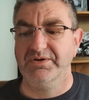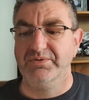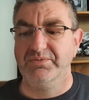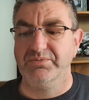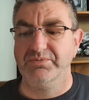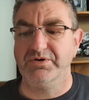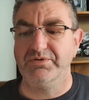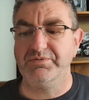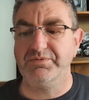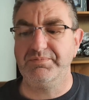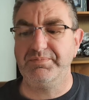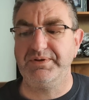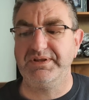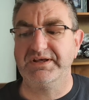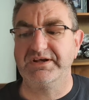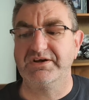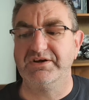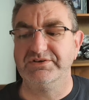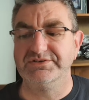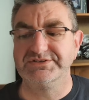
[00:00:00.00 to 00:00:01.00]
What would be
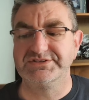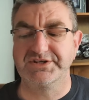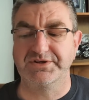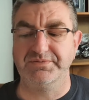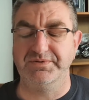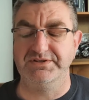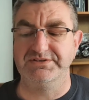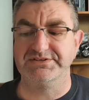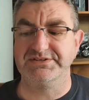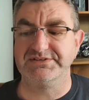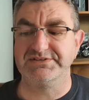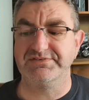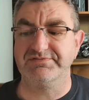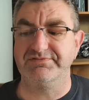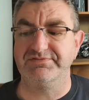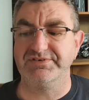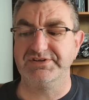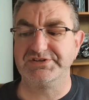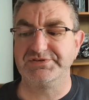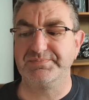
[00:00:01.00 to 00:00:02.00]
the consequences
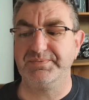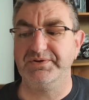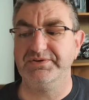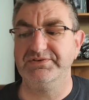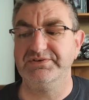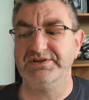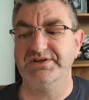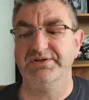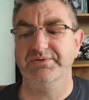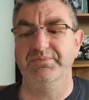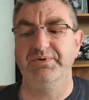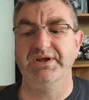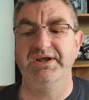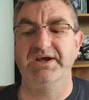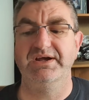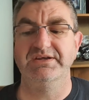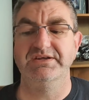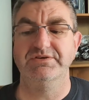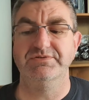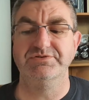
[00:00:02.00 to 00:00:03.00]
of responding the way
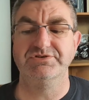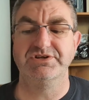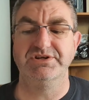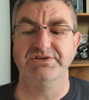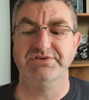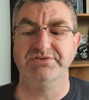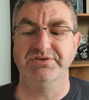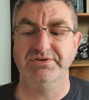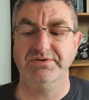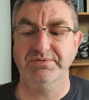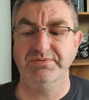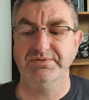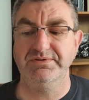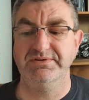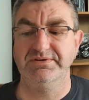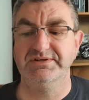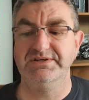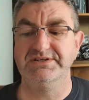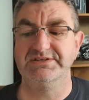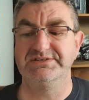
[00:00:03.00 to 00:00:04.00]
I usually do?
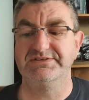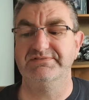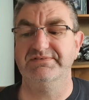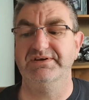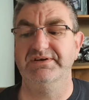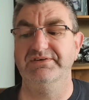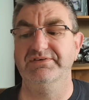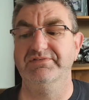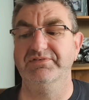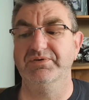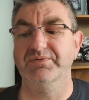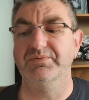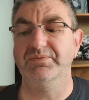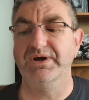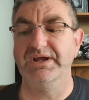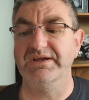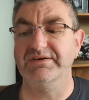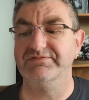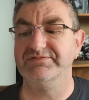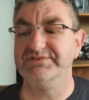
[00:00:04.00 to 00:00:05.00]
Is there another
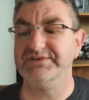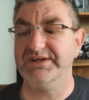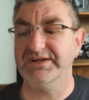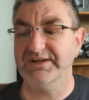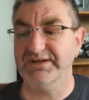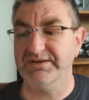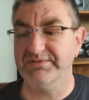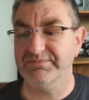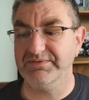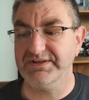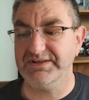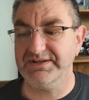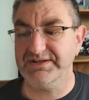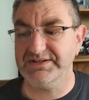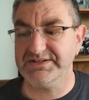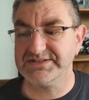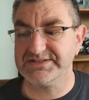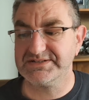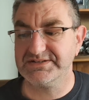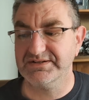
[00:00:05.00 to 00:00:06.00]
way of dealing with
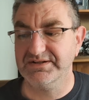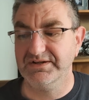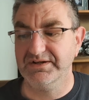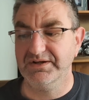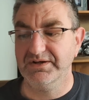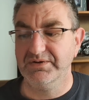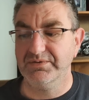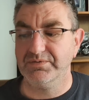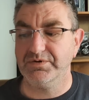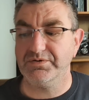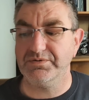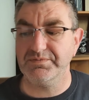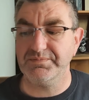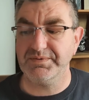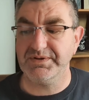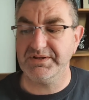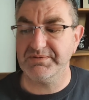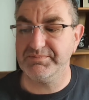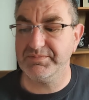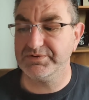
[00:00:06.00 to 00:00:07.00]
this? What would
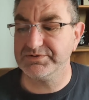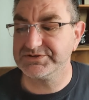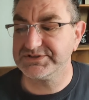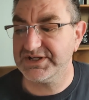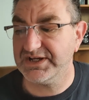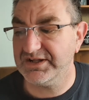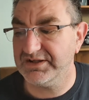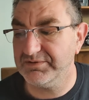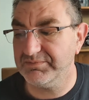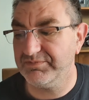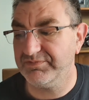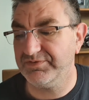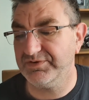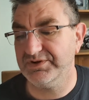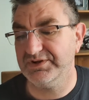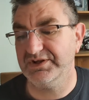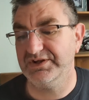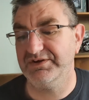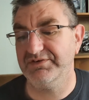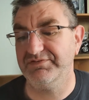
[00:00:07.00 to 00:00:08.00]
be the most
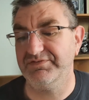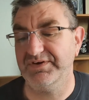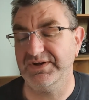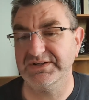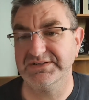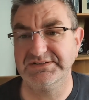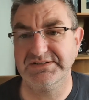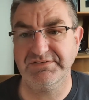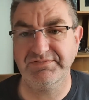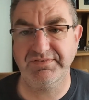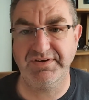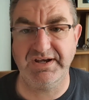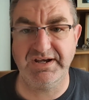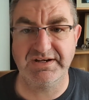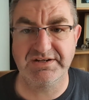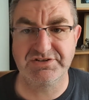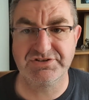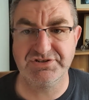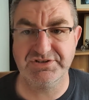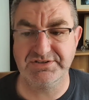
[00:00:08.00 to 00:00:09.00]
helpful and effective
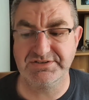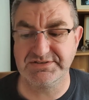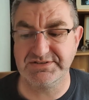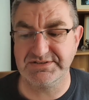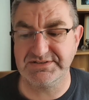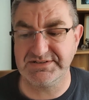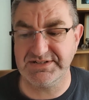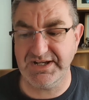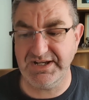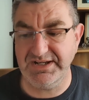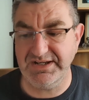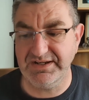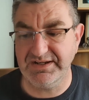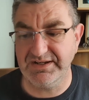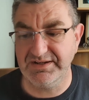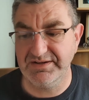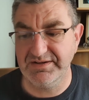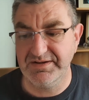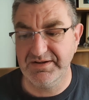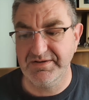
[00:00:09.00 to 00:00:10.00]
action to
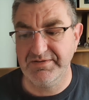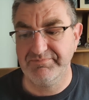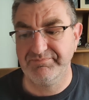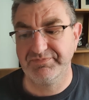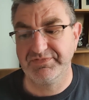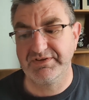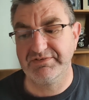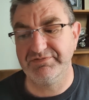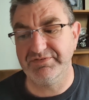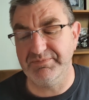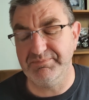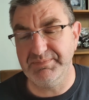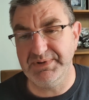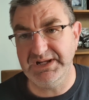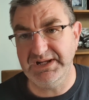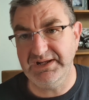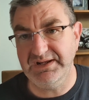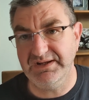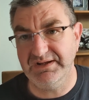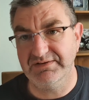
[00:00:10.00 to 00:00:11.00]
take for
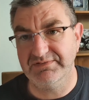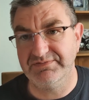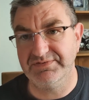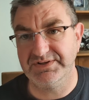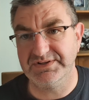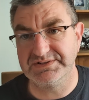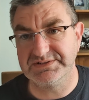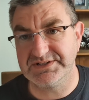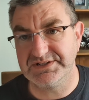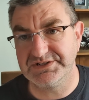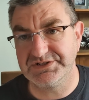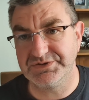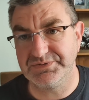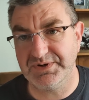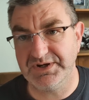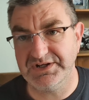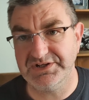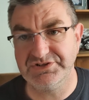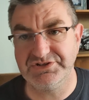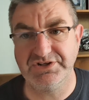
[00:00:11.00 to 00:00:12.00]
me, for the
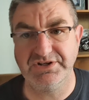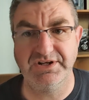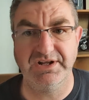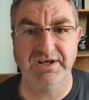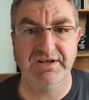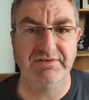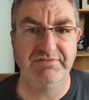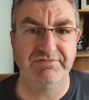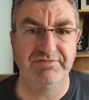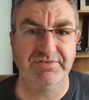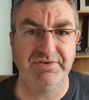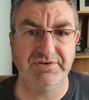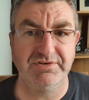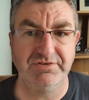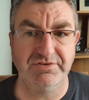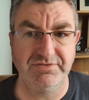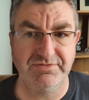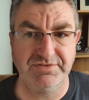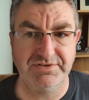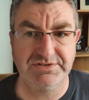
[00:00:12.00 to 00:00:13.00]
situation, and for
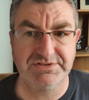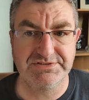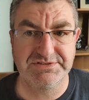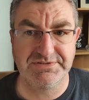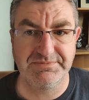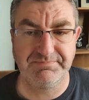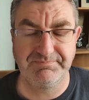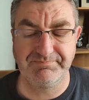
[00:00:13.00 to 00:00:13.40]
others?